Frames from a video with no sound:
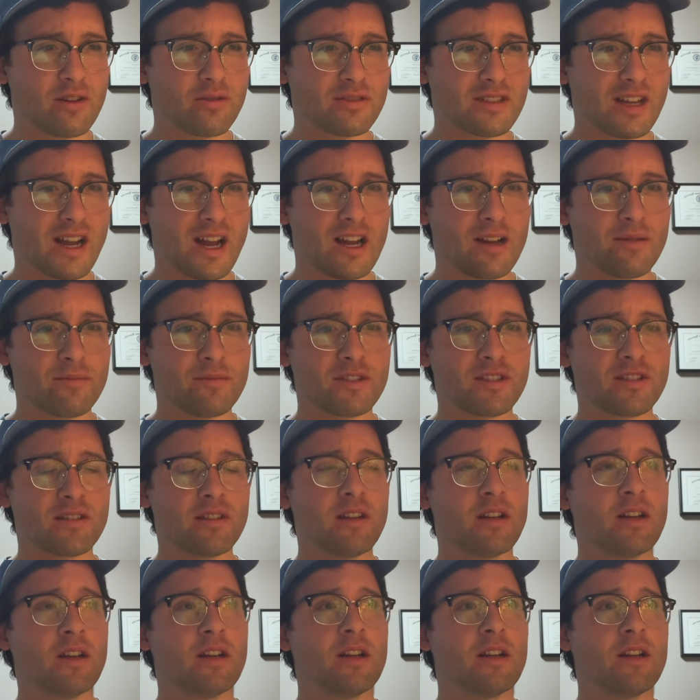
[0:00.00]
times,
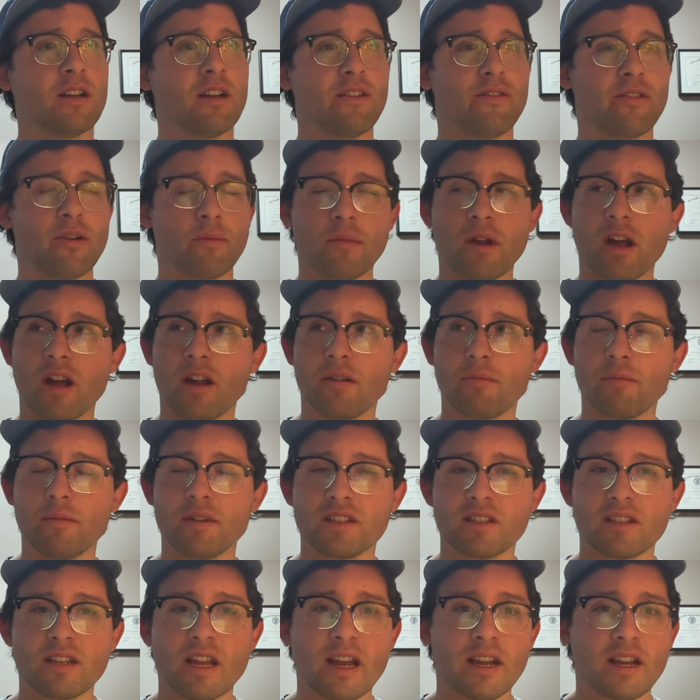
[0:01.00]
if I'm not
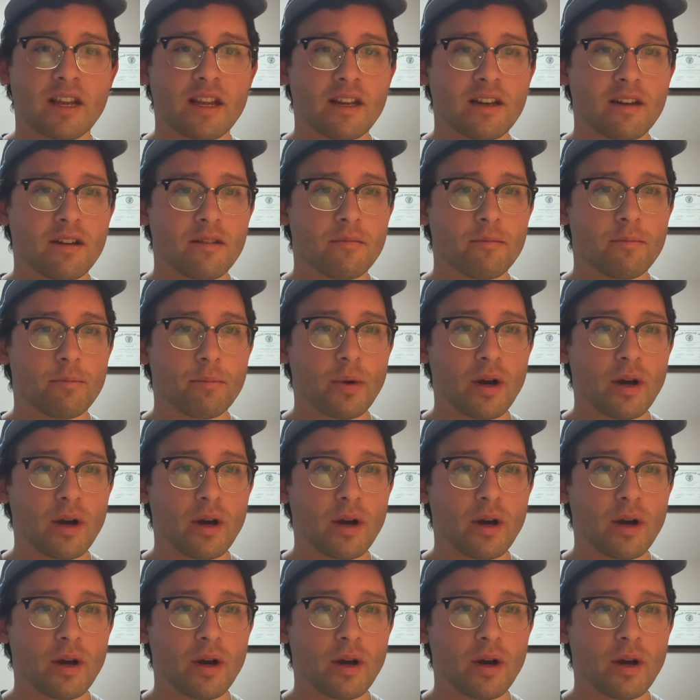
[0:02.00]
mistaken.